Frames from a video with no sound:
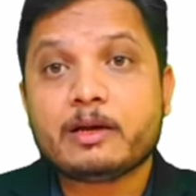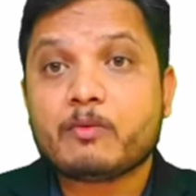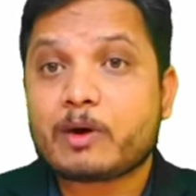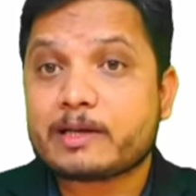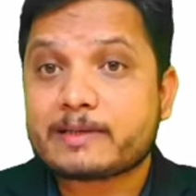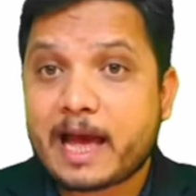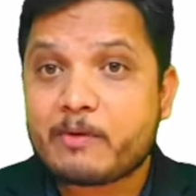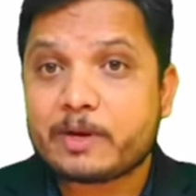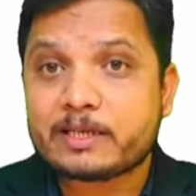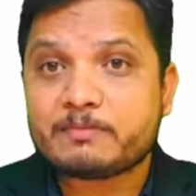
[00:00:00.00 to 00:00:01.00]
what is
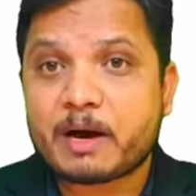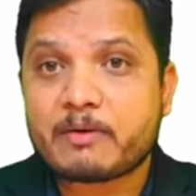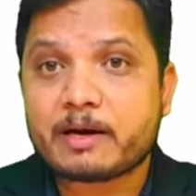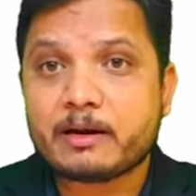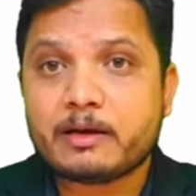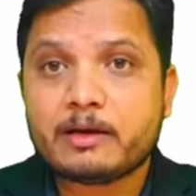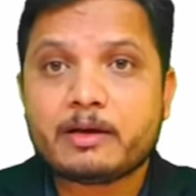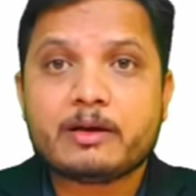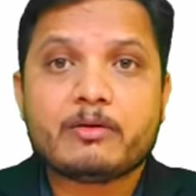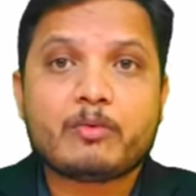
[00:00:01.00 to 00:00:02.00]
average power,
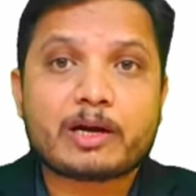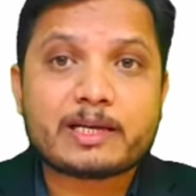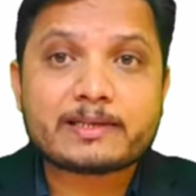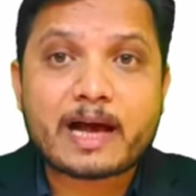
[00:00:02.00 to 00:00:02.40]
what is